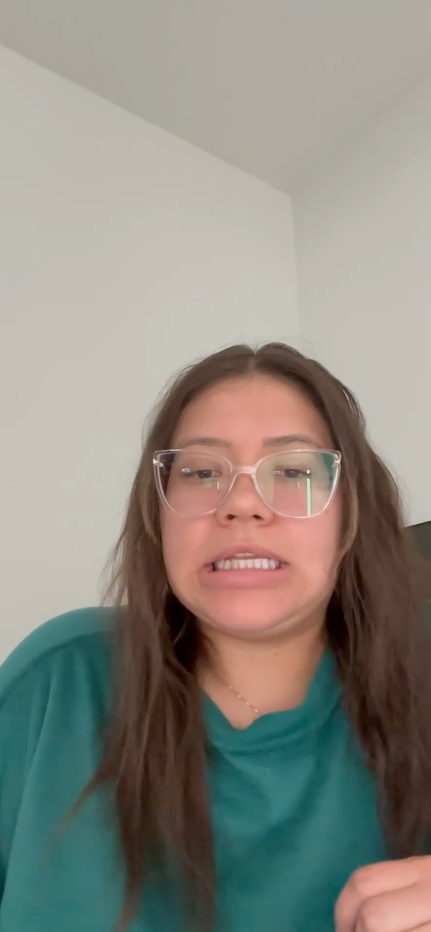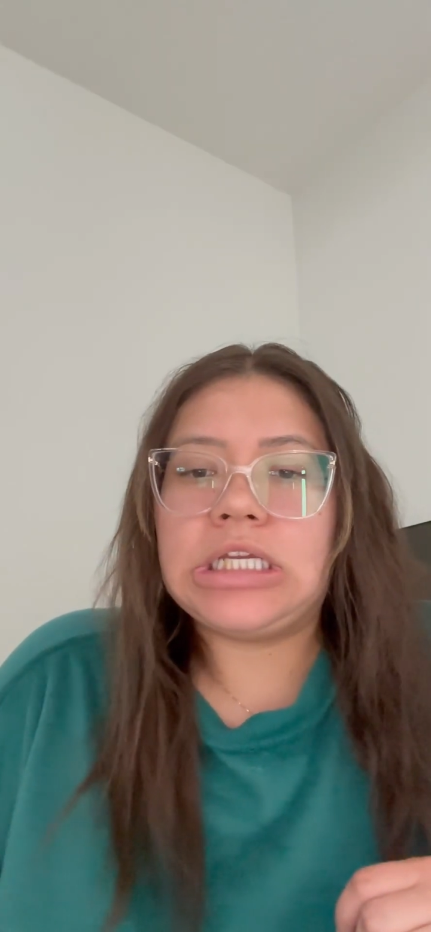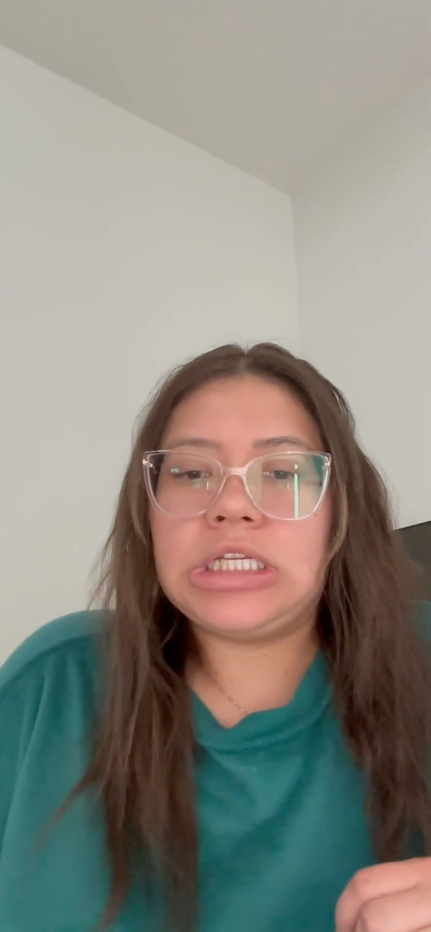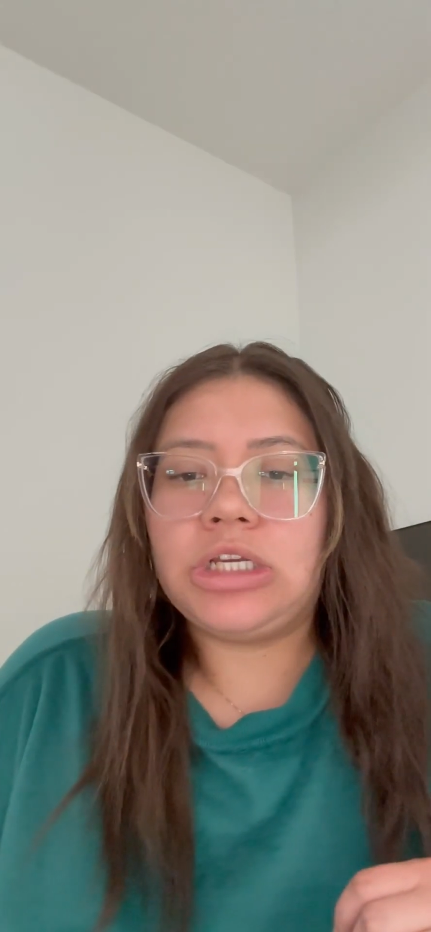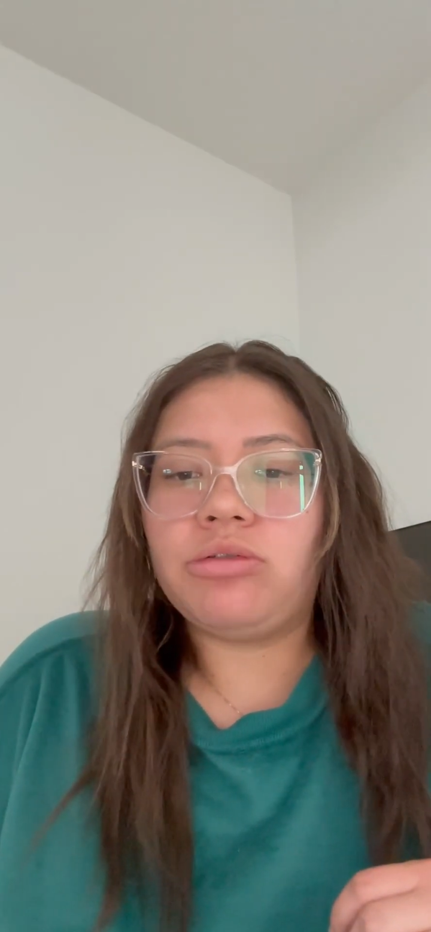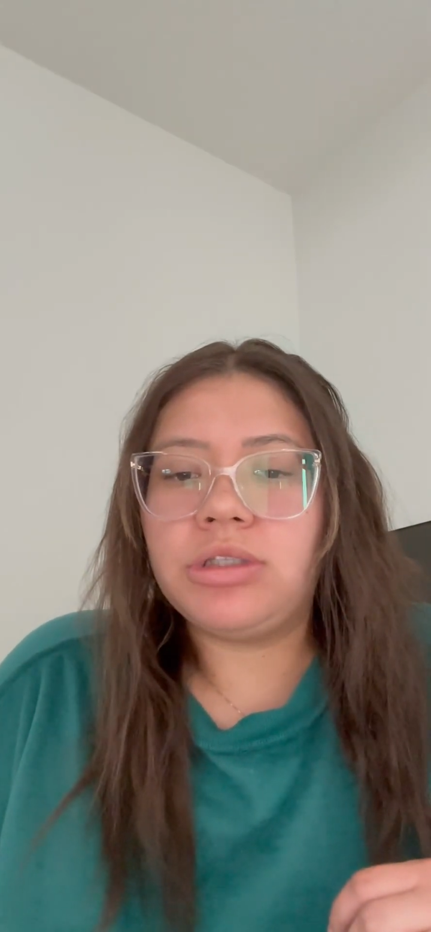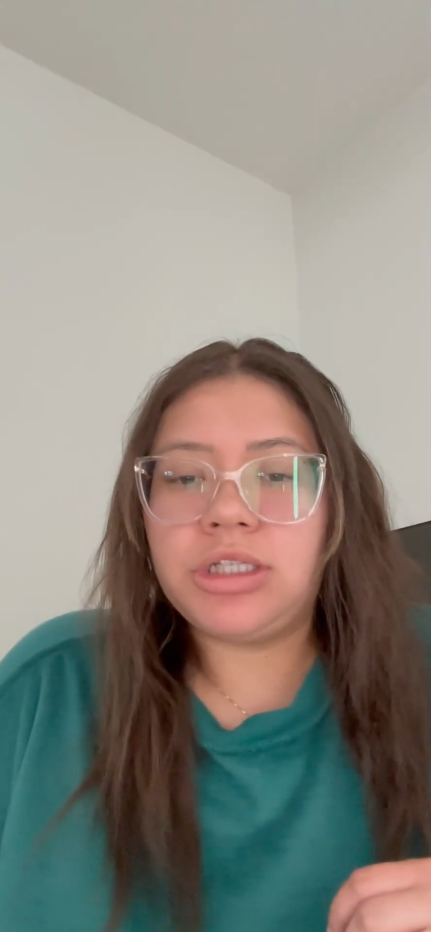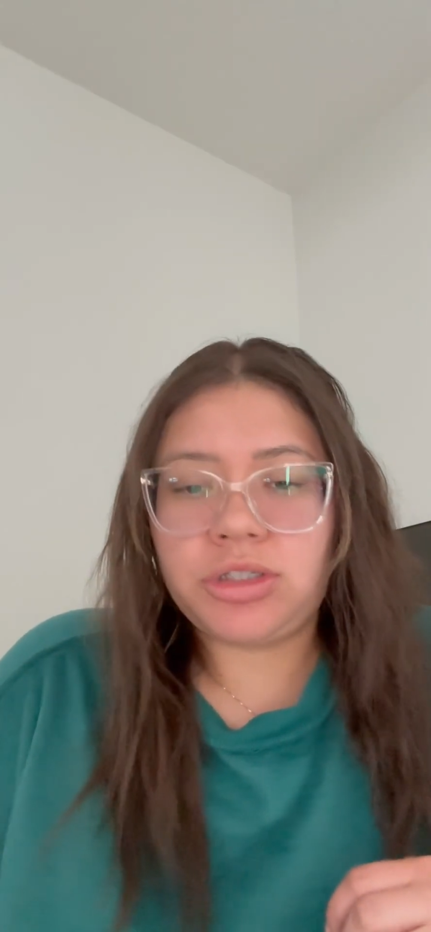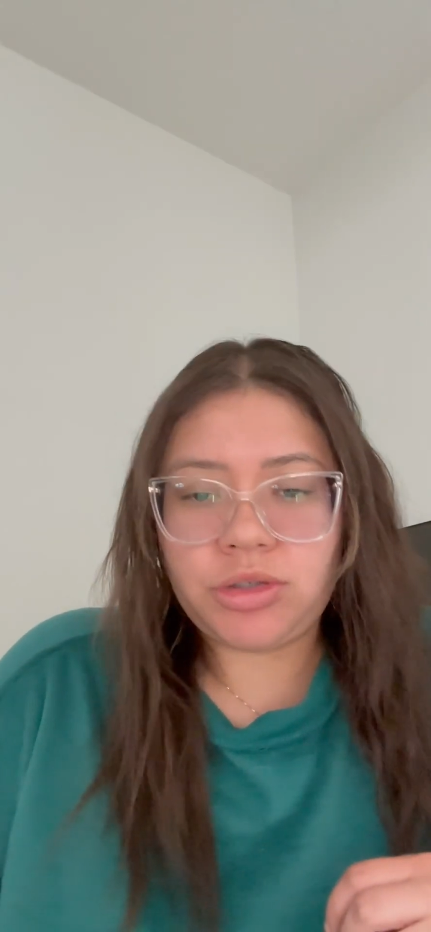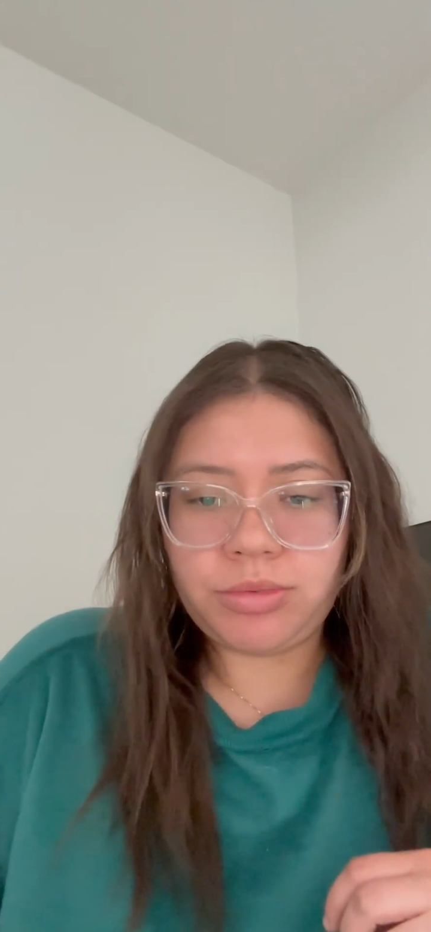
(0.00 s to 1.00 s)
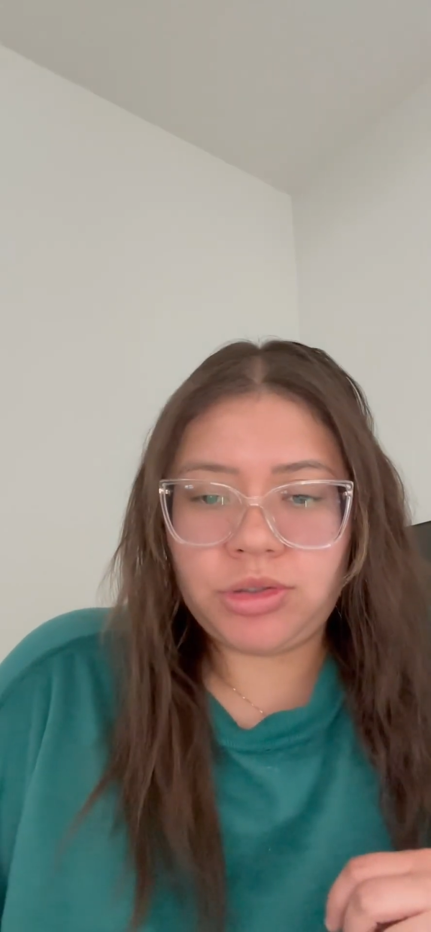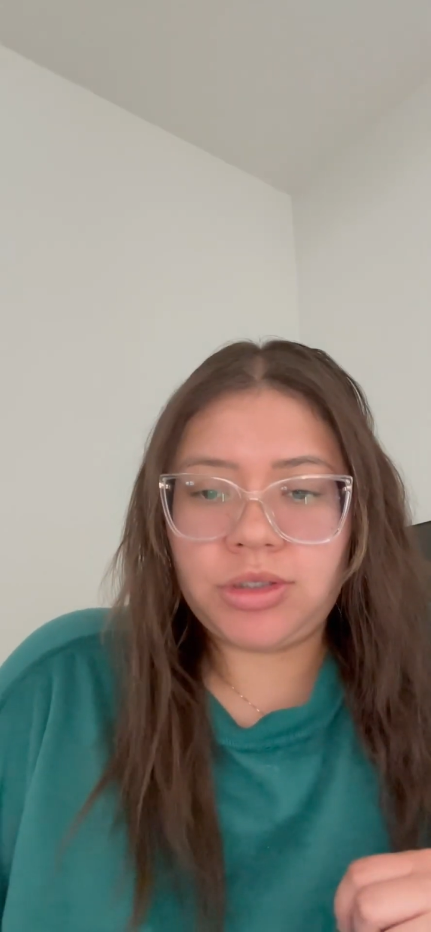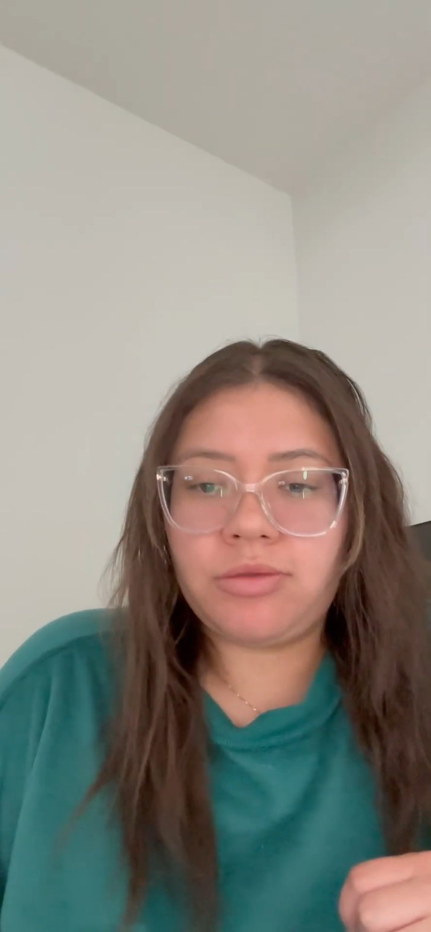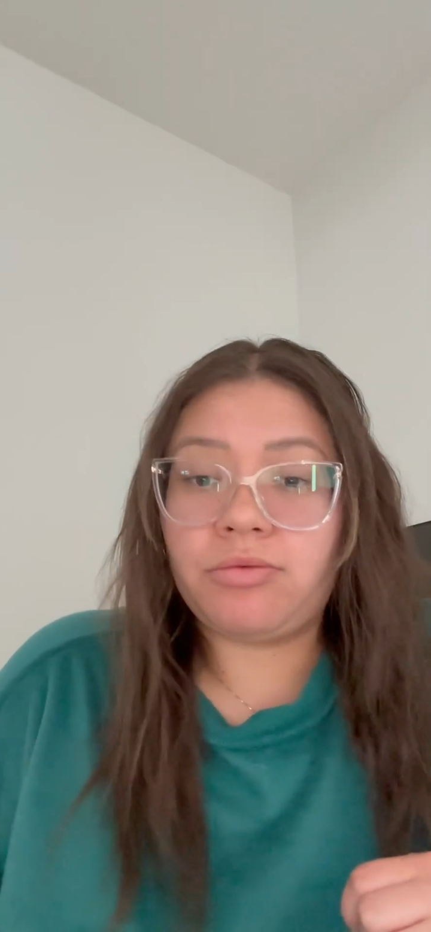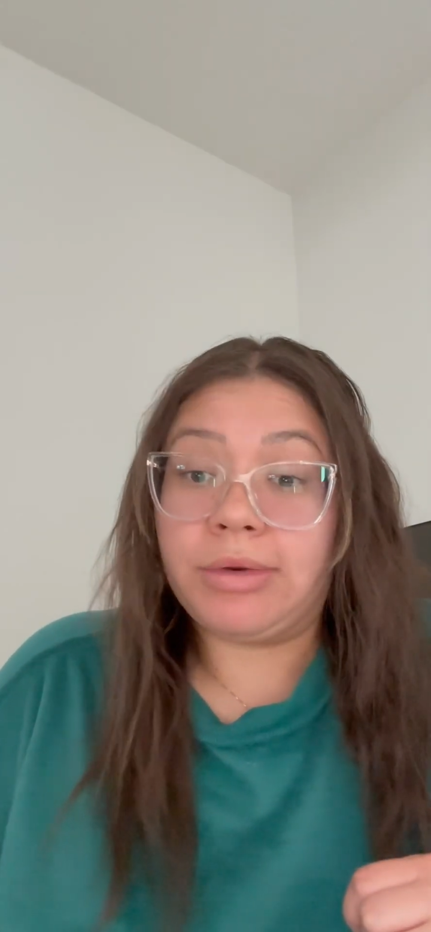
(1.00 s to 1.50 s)
the unequal
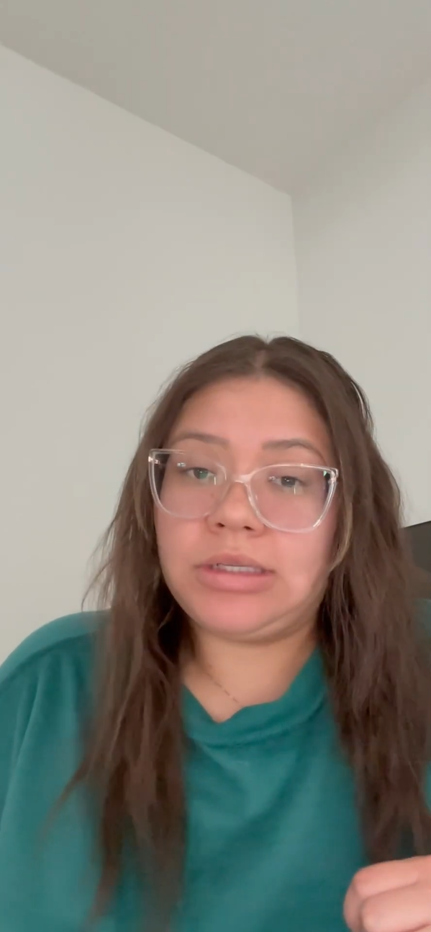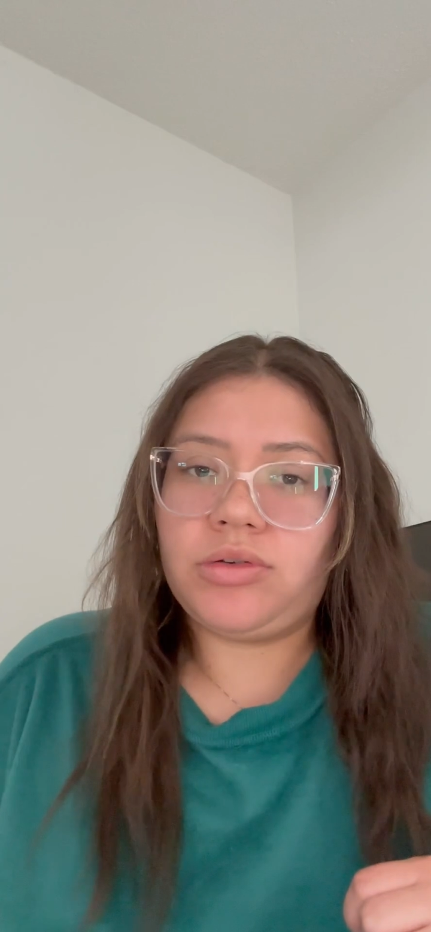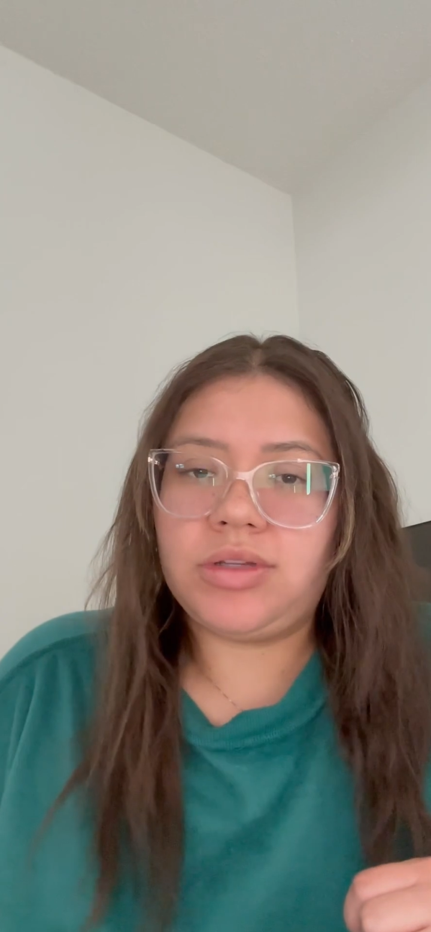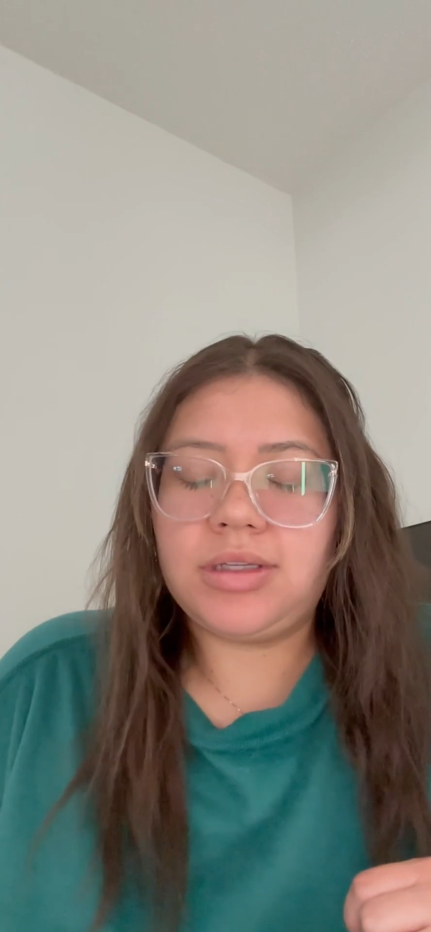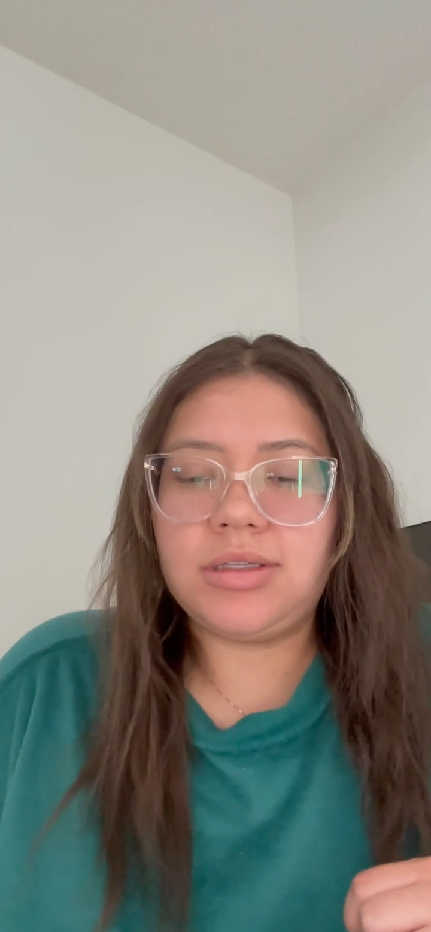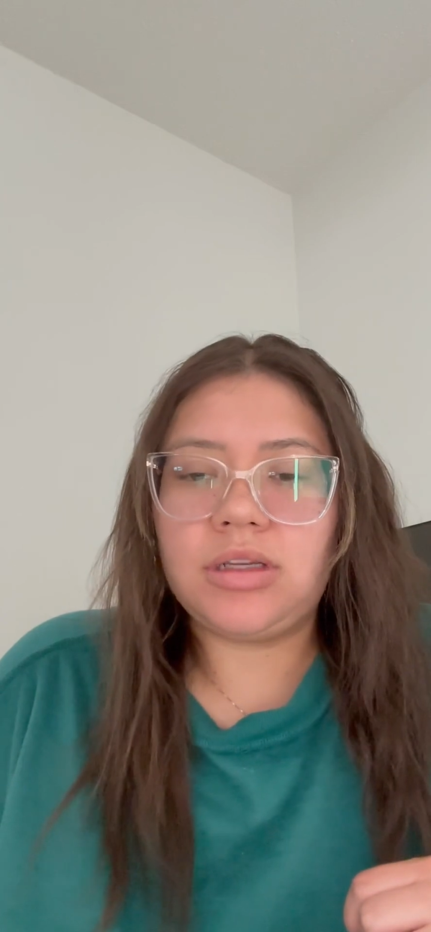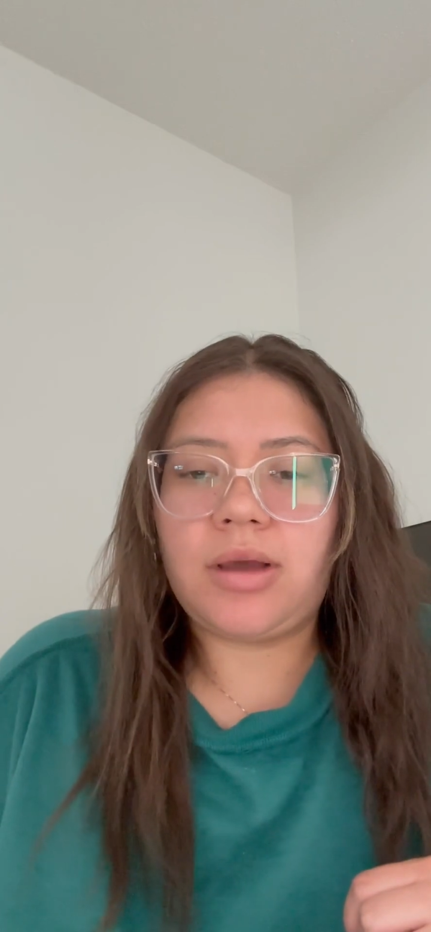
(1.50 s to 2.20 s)
distribution of resources and